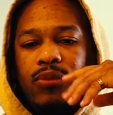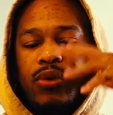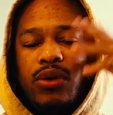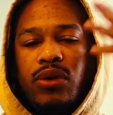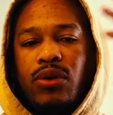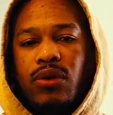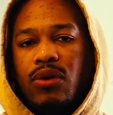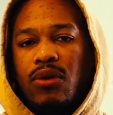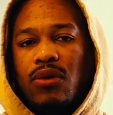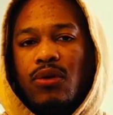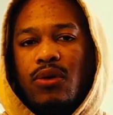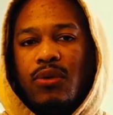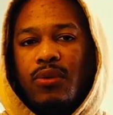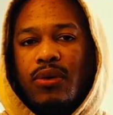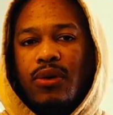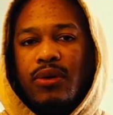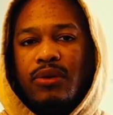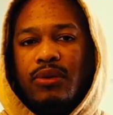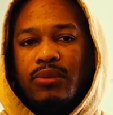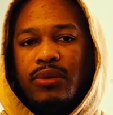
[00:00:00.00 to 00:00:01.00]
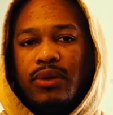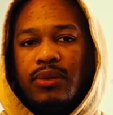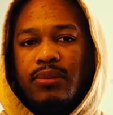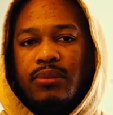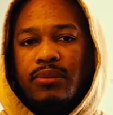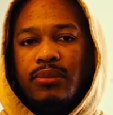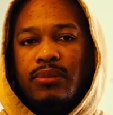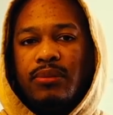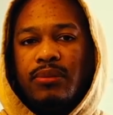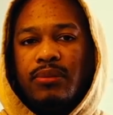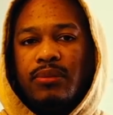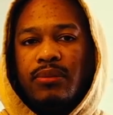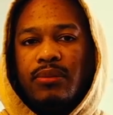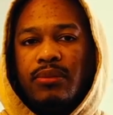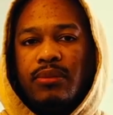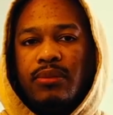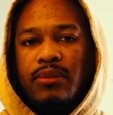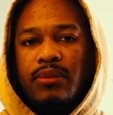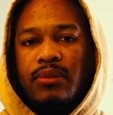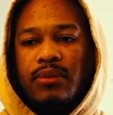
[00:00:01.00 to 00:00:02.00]
We no longer working with them.
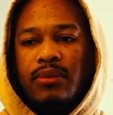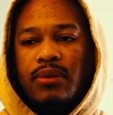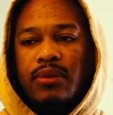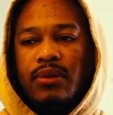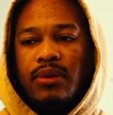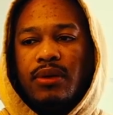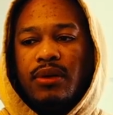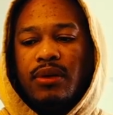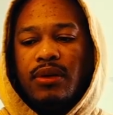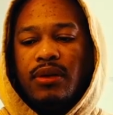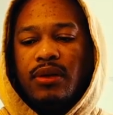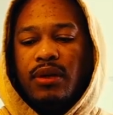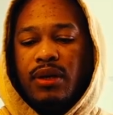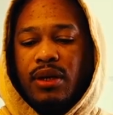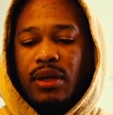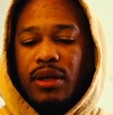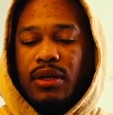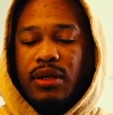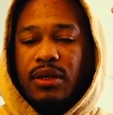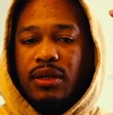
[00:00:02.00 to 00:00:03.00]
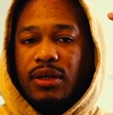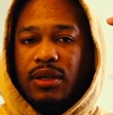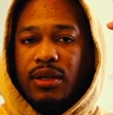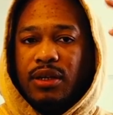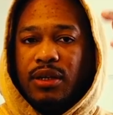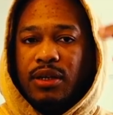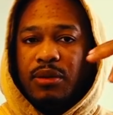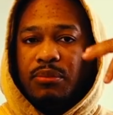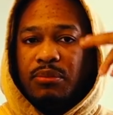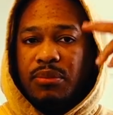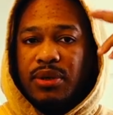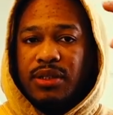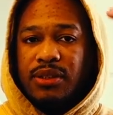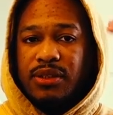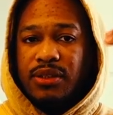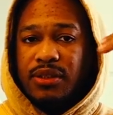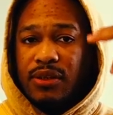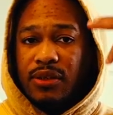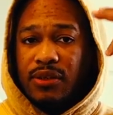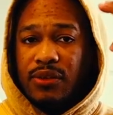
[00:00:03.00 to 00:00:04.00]
And in the
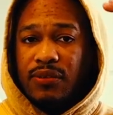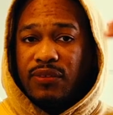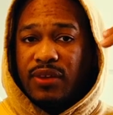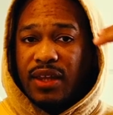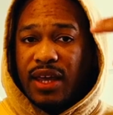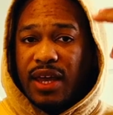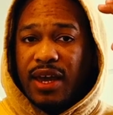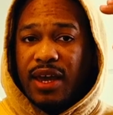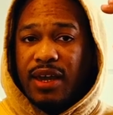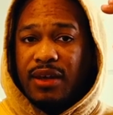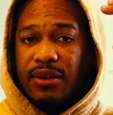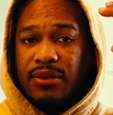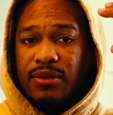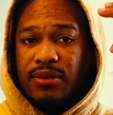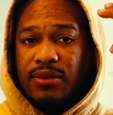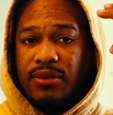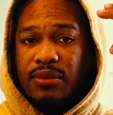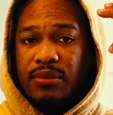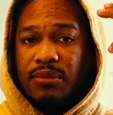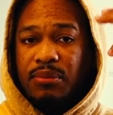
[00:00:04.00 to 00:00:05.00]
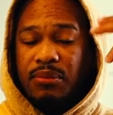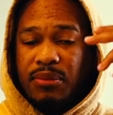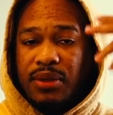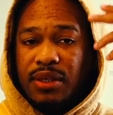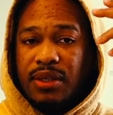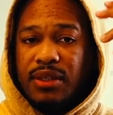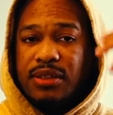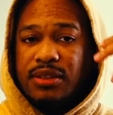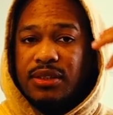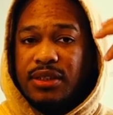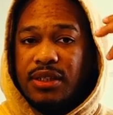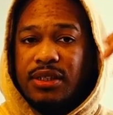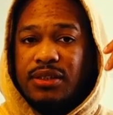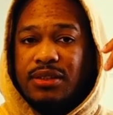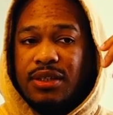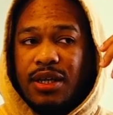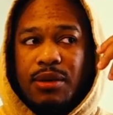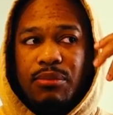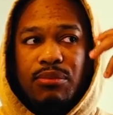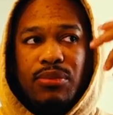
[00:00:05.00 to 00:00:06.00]
midst of that, me and Zeke
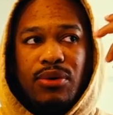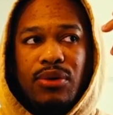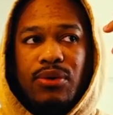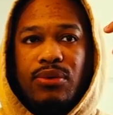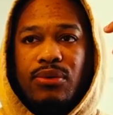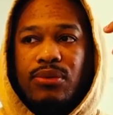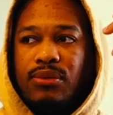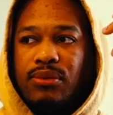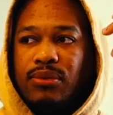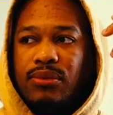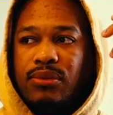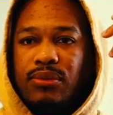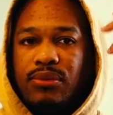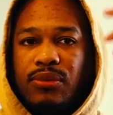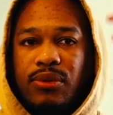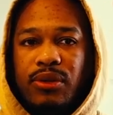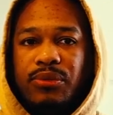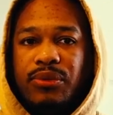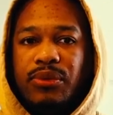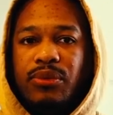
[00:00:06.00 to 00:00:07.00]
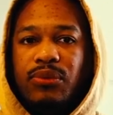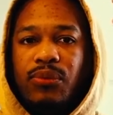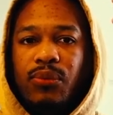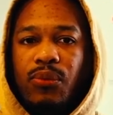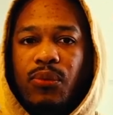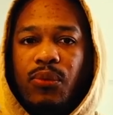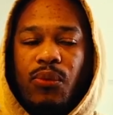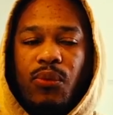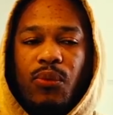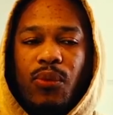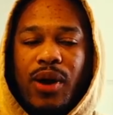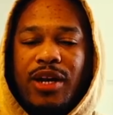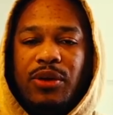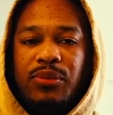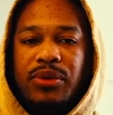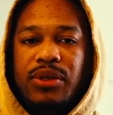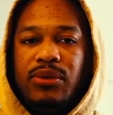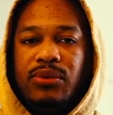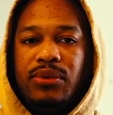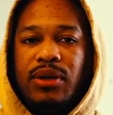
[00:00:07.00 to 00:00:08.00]
is like, bro, why
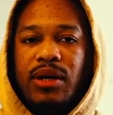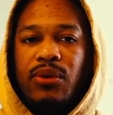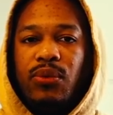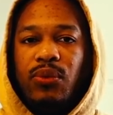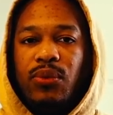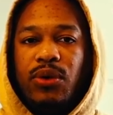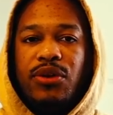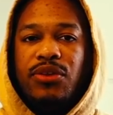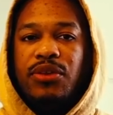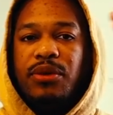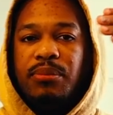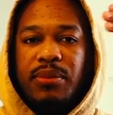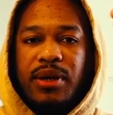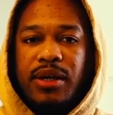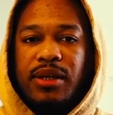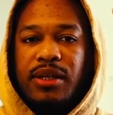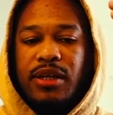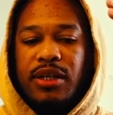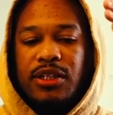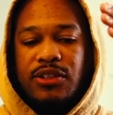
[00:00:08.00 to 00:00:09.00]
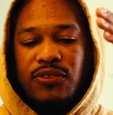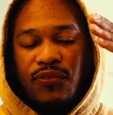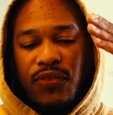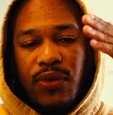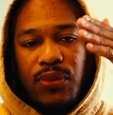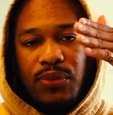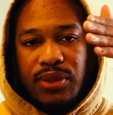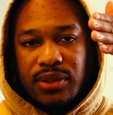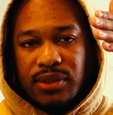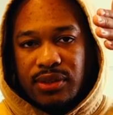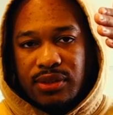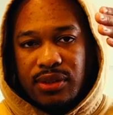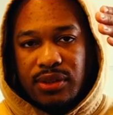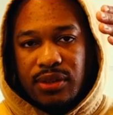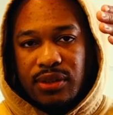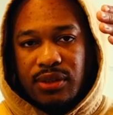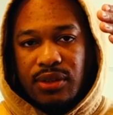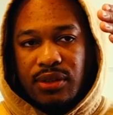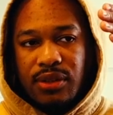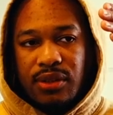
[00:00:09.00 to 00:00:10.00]
do we do that? Where's the money? Let's focus.
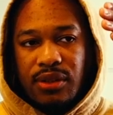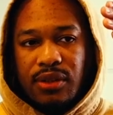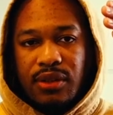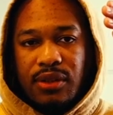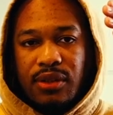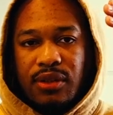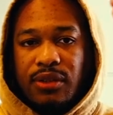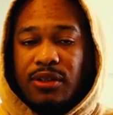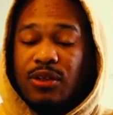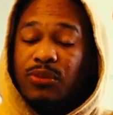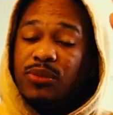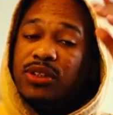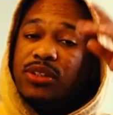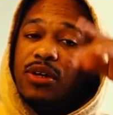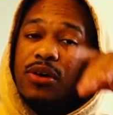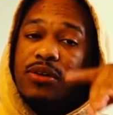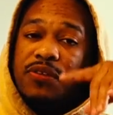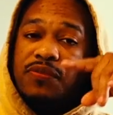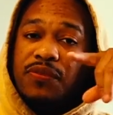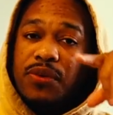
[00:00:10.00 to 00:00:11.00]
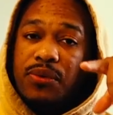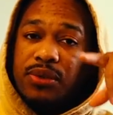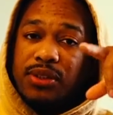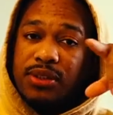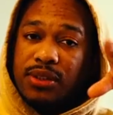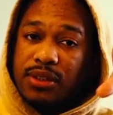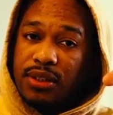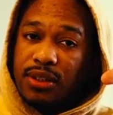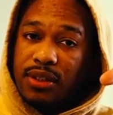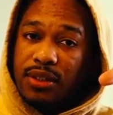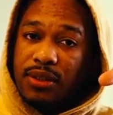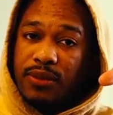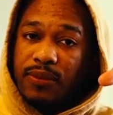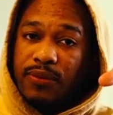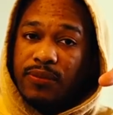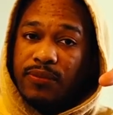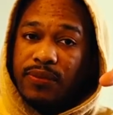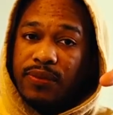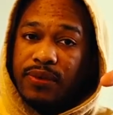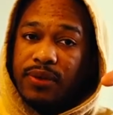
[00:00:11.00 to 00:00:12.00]
Then we start to focus
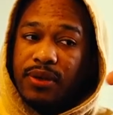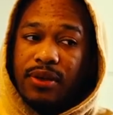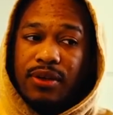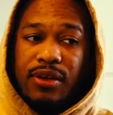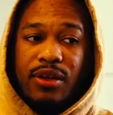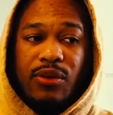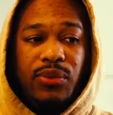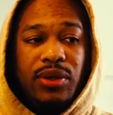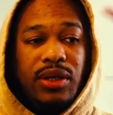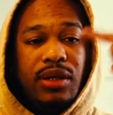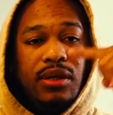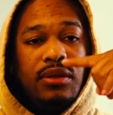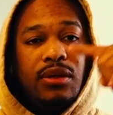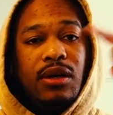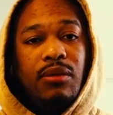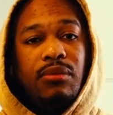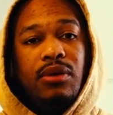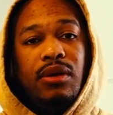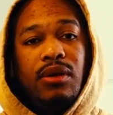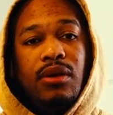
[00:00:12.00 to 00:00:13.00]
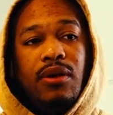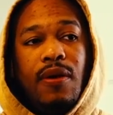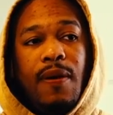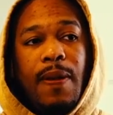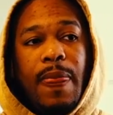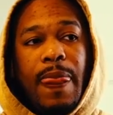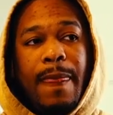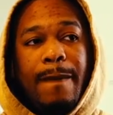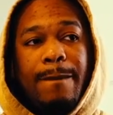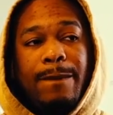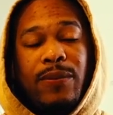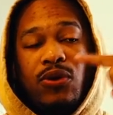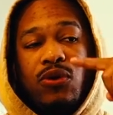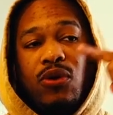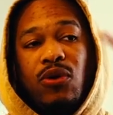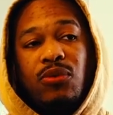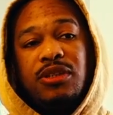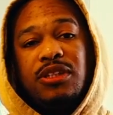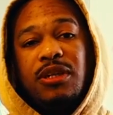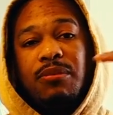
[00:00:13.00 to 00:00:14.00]
again, and then we end up
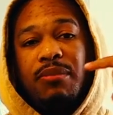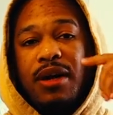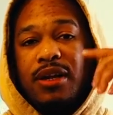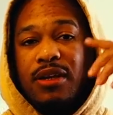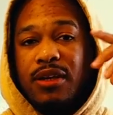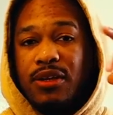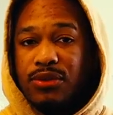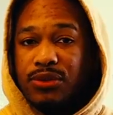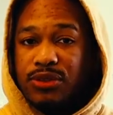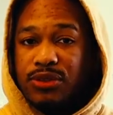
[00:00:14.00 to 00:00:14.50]
going with somebody